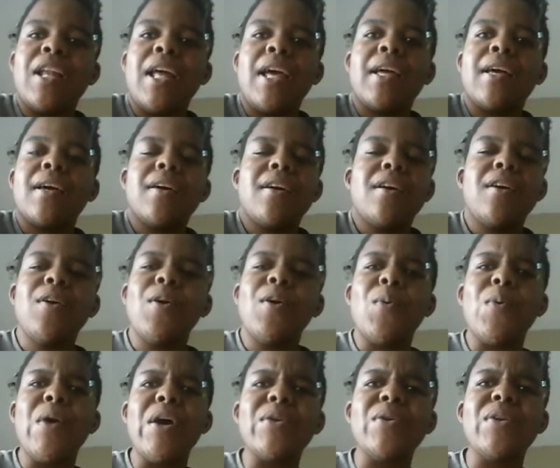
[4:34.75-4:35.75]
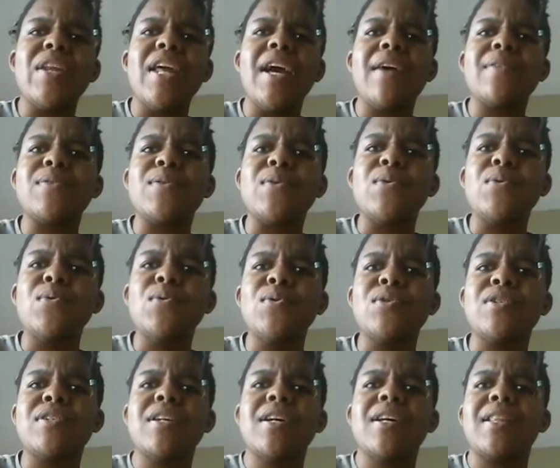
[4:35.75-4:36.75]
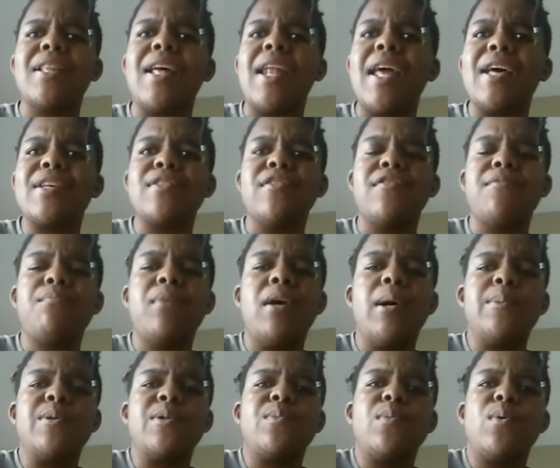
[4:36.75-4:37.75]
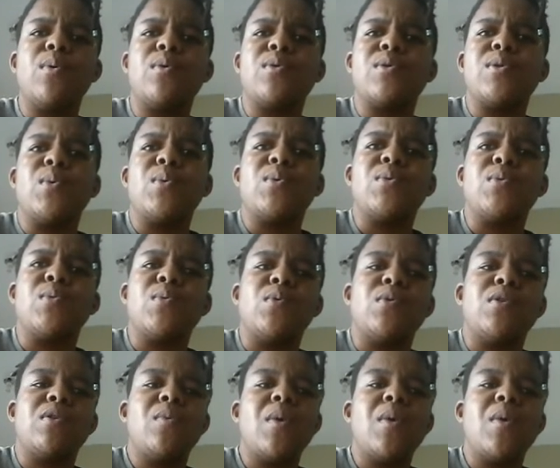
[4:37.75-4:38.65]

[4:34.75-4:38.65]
Like why do they have to lose the likes of Pop Smoke so soon?